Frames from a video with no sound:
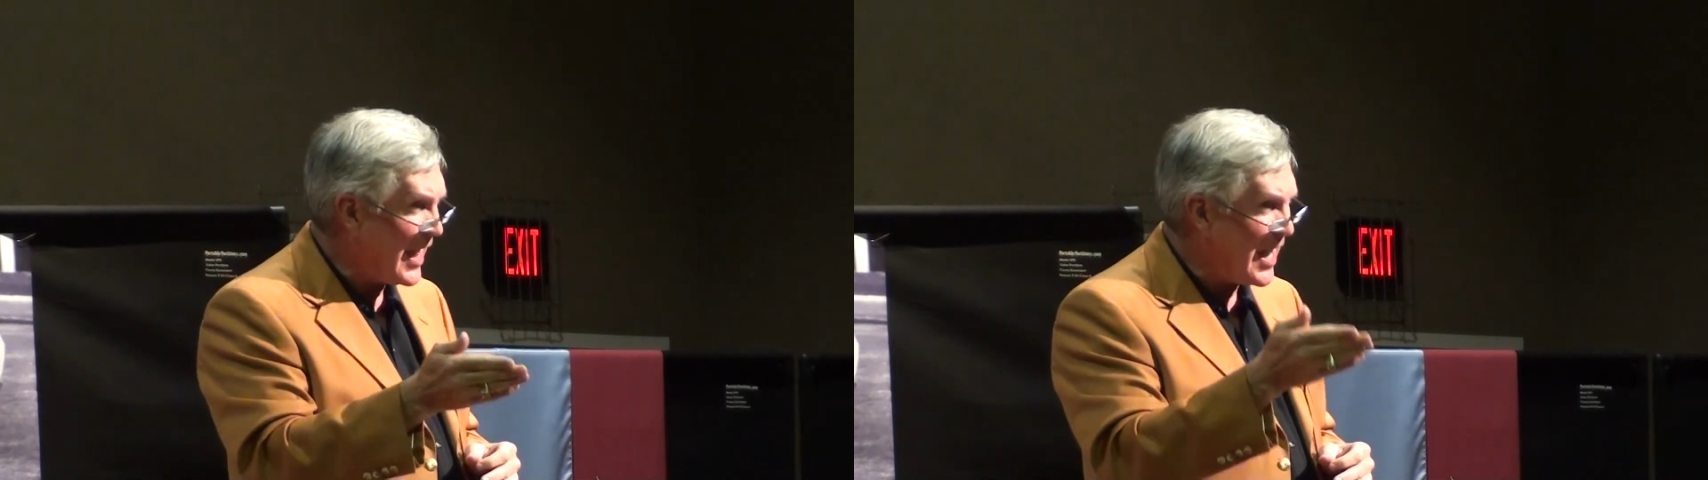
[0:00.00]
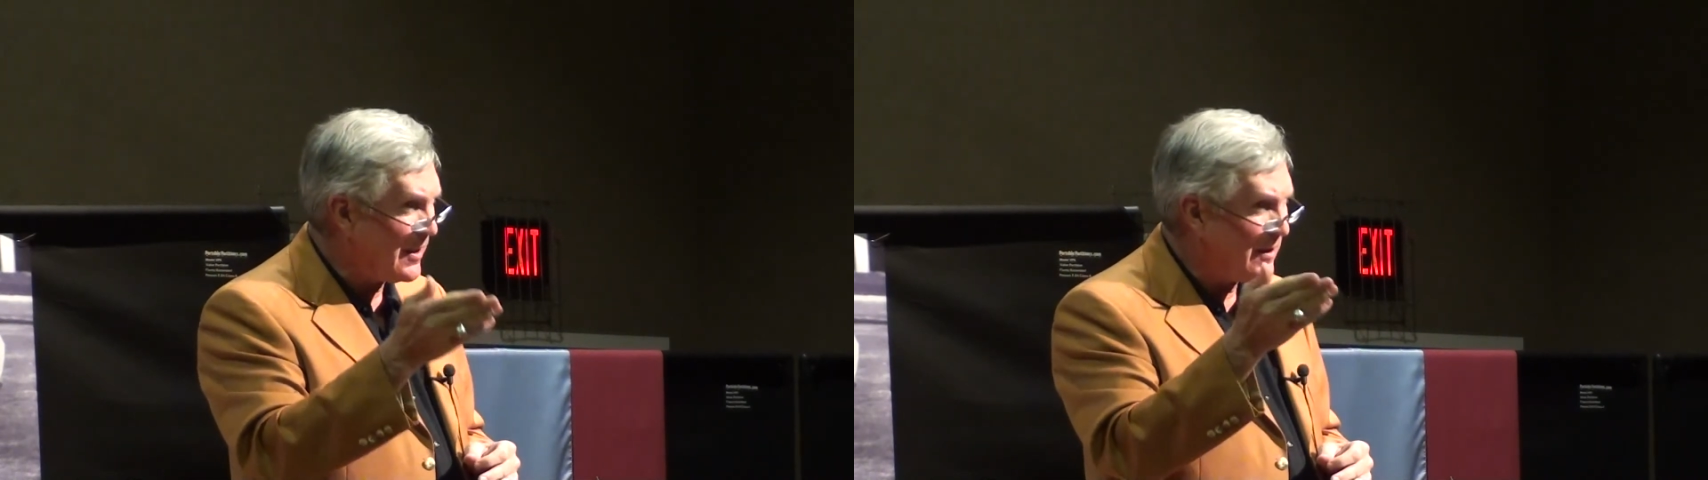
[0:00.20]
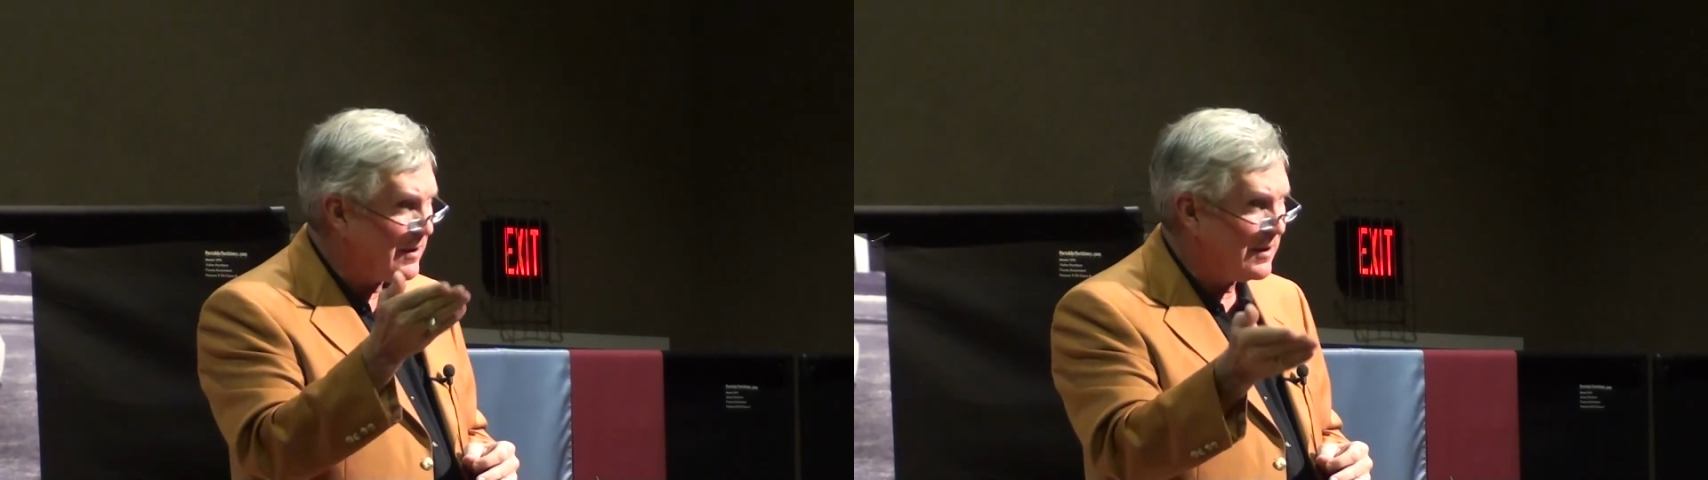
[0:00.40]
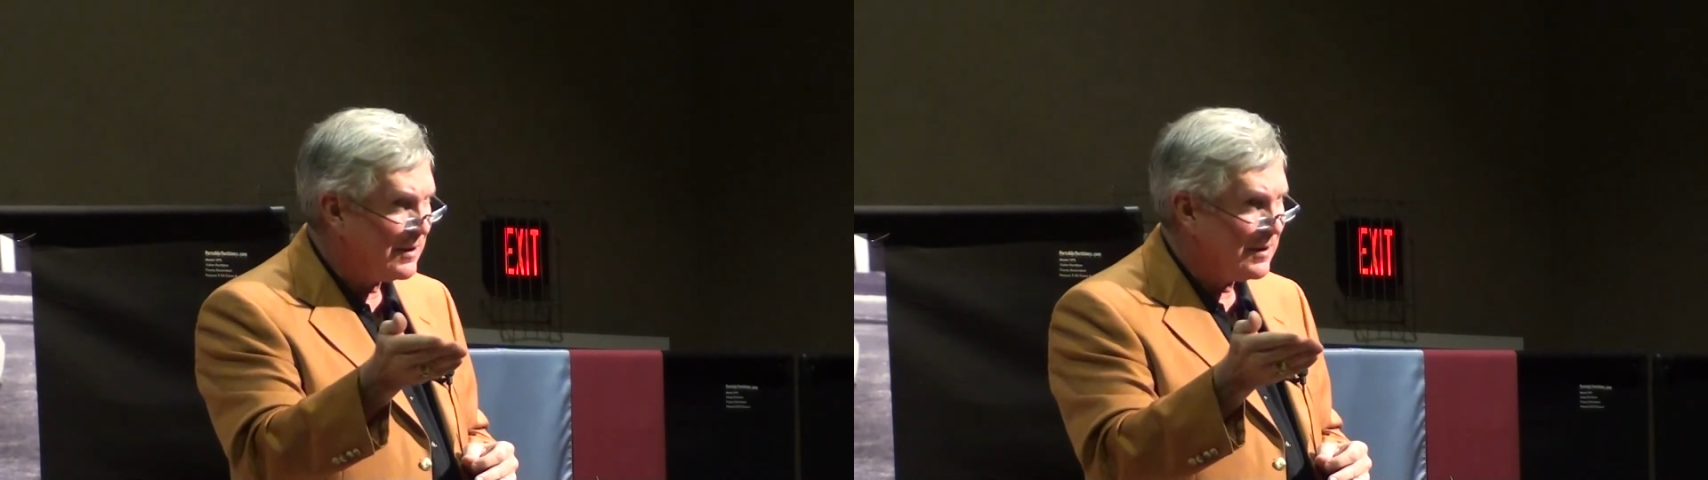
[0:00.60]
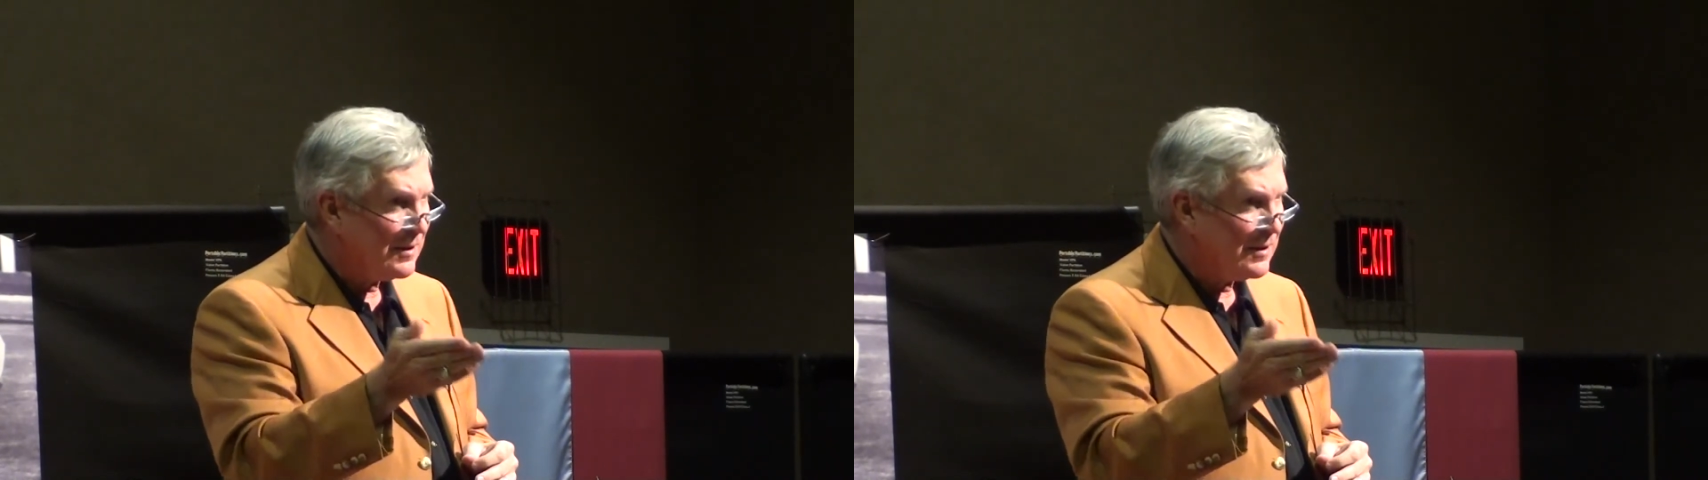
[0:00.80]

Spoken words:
again,